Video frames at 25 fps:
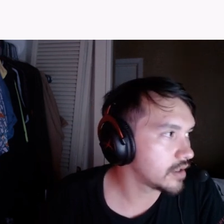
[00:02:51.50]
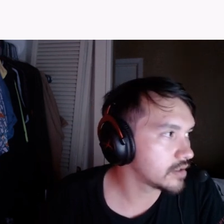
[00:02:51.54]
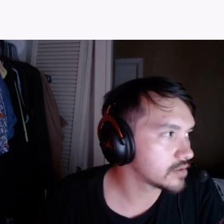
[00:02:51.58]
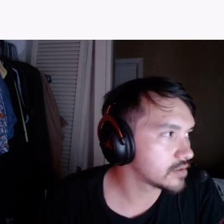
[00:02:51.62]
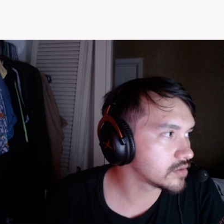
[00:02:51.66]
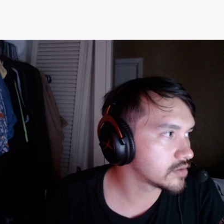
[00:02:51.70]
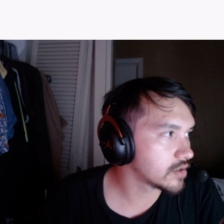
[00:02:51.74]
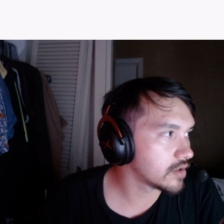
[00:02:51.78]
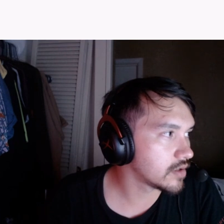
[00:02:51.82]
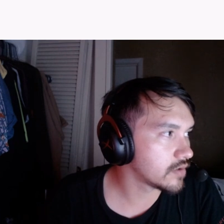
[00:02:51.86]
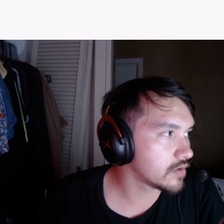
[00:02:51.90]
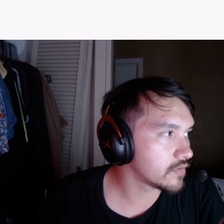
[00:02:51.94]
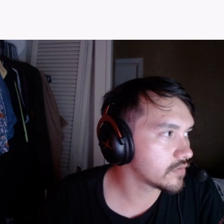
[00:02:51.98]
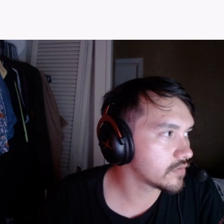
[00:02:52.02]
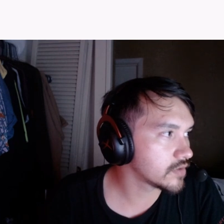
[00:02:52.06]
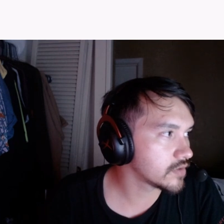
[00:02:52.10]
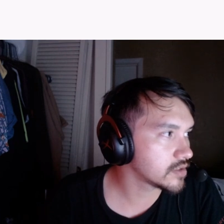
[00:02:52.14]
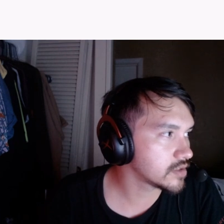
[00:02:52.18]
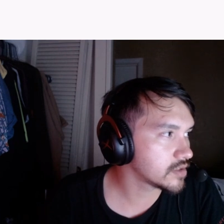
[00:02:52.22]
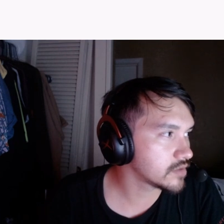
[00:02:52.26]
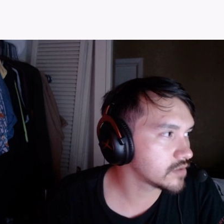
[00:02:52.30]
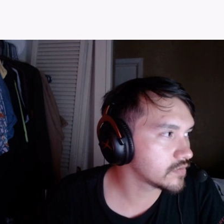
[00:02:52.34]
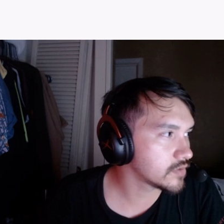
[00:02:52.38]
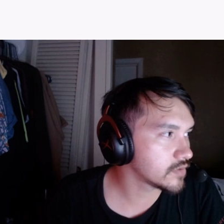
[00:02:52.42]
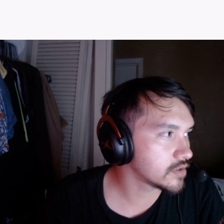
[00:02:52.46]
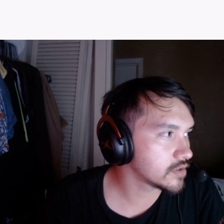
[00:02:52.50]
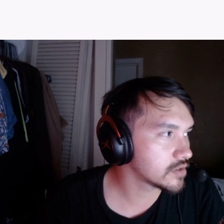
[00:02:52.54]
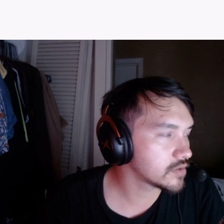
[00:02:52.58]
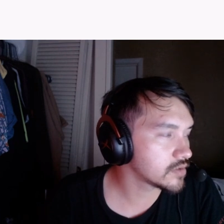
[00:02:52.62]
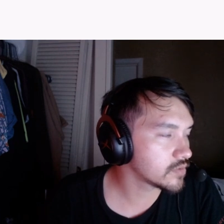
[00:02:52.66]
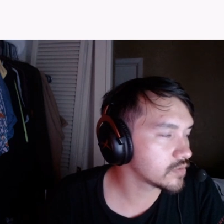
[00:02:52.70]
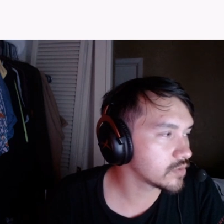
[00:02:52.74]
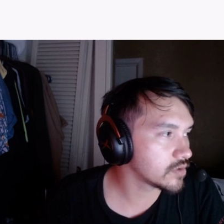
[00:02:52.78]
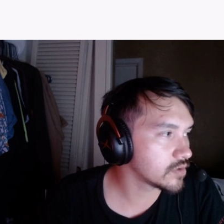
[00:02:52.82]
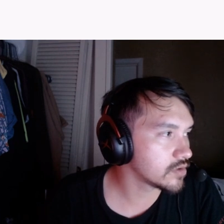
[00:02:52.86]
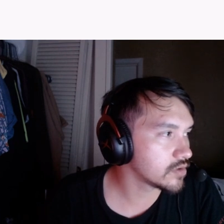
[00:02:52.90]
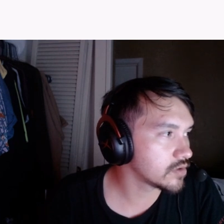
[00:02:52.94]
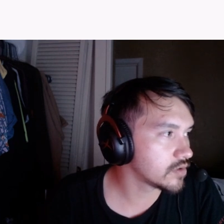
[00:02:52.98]
So first things first,
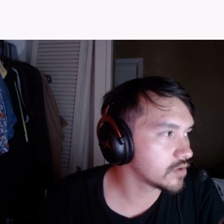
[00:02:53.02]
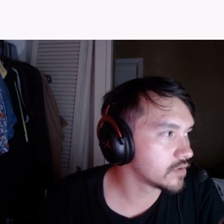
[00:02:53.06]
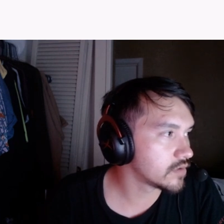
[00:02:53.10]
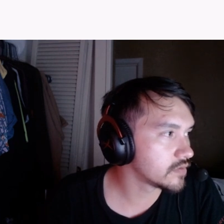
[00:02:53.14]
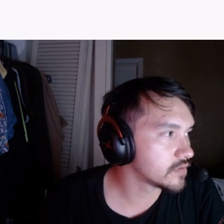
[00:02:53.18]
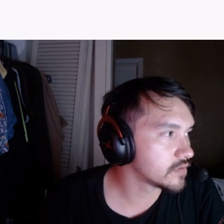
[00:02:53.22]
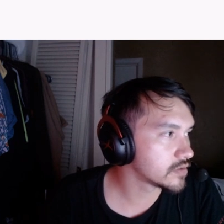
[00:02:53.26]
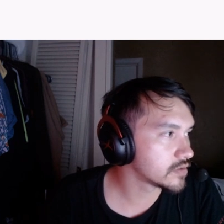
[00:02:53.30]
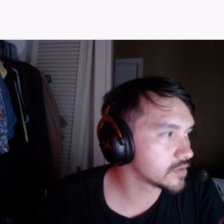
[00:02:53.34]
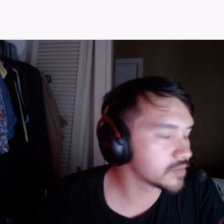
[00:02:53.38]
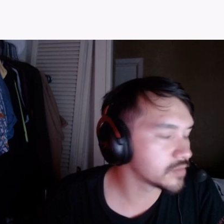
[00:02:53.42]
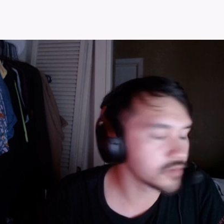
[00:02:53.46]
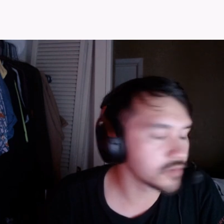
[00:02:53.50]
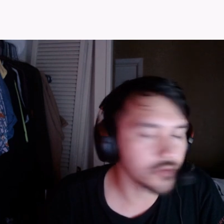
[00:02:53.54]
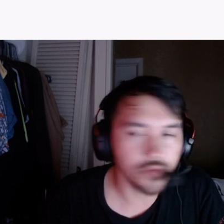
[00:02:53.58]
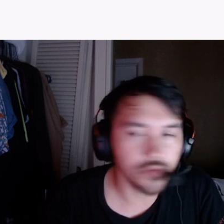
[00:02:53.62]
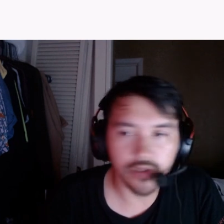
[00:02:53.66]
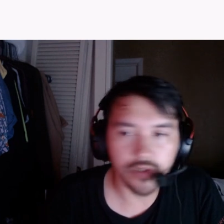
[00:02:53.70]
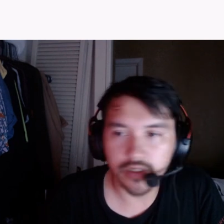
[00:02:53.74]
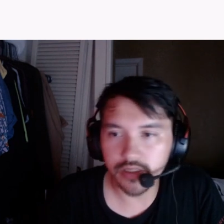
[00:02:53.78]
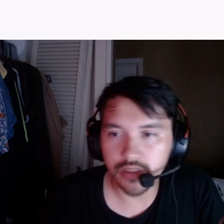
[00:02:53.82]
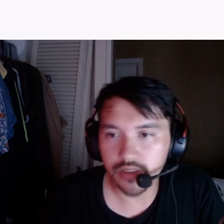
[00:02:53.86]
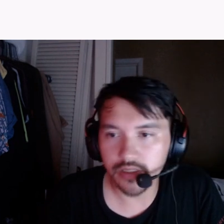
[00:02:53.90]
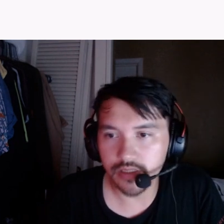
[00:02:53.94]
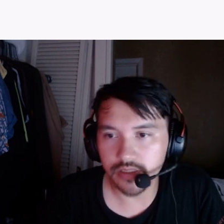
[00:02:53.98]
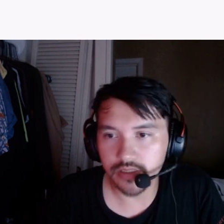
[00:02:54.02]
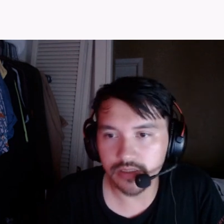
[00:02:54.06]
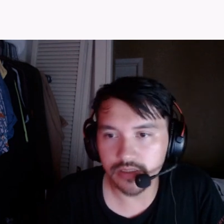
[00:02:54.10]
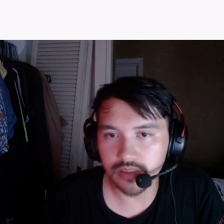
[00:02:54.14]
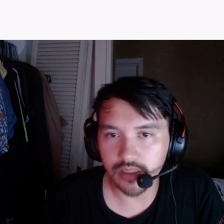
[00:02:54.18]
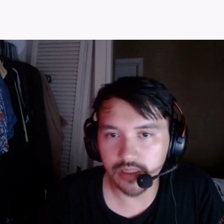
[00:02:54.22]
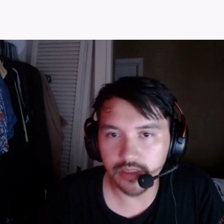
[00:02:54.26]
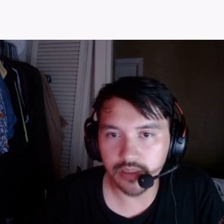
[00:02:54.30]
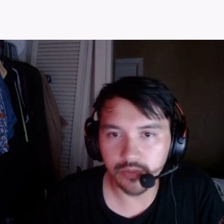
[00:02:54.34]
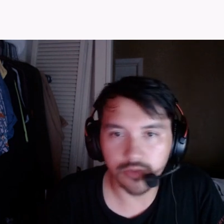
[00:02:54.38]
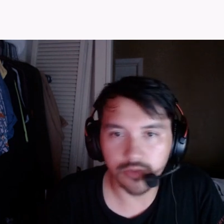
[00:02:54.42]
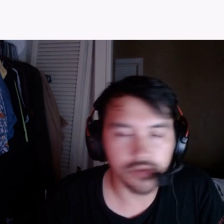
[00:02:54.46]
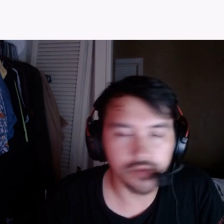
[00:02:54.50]
we're going to go over some quick
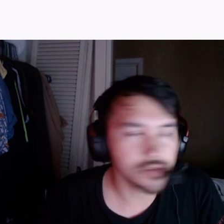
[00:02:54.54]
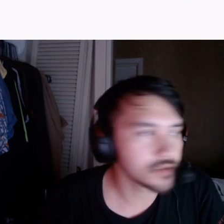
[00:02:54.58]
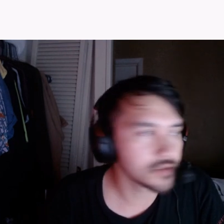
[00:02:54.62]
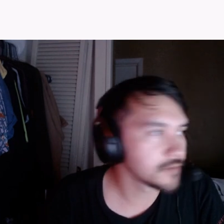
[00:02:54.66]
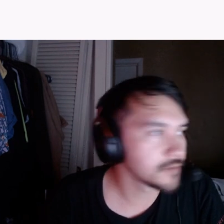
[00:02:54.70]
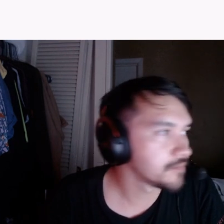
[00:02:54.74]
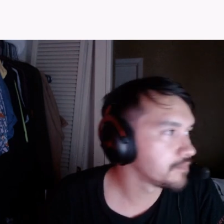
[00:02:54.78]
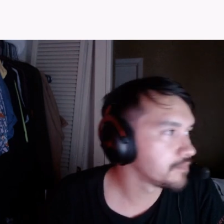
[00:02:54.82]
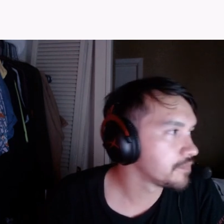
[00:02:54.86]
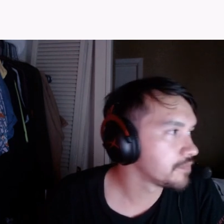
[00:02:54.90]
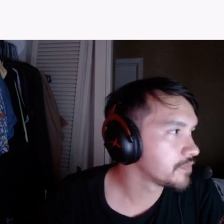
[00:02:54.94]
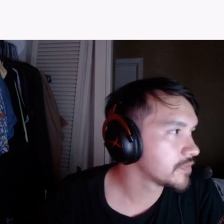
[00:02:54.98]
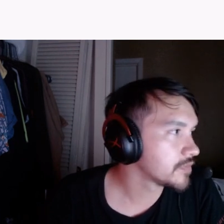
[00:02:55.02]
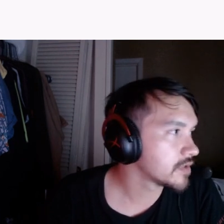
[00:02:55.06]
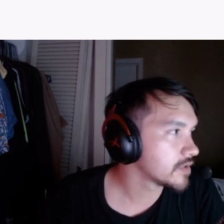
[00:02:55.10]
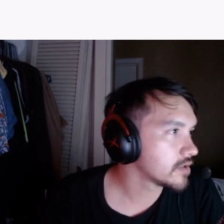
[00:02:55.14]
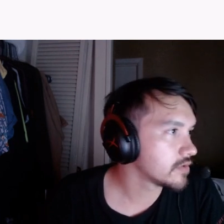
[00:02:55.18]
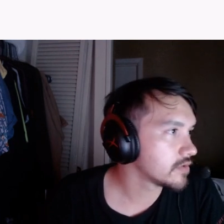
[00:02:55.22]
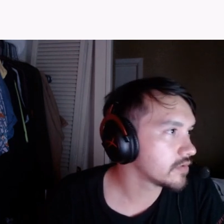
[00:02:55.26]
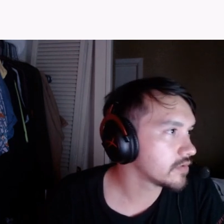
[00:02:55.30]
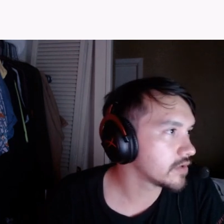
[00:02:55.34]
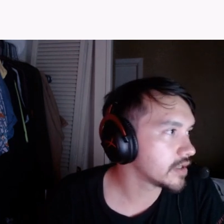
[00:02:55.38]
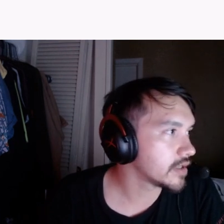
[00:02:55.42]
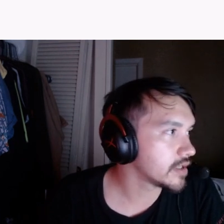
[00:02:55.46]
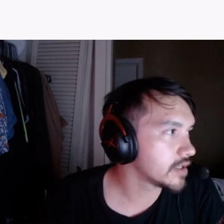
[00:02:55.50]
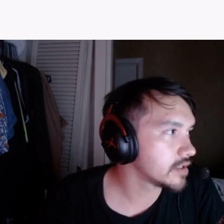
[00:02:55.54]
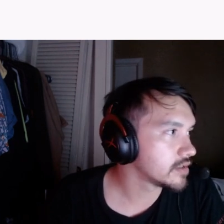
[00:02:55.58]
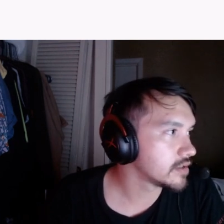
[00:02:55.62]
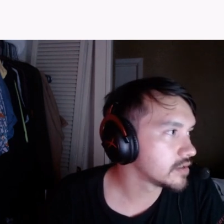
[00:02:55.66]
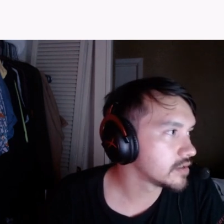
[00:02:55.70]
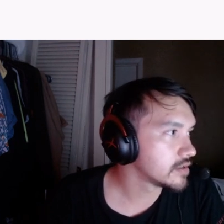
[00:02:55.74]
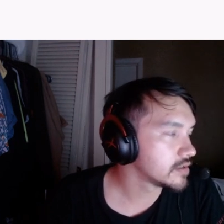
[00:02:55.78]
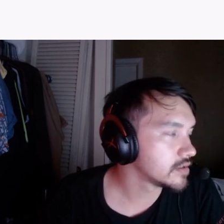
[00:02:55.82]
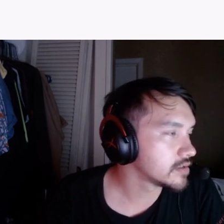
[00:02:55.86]
disclaimers, right?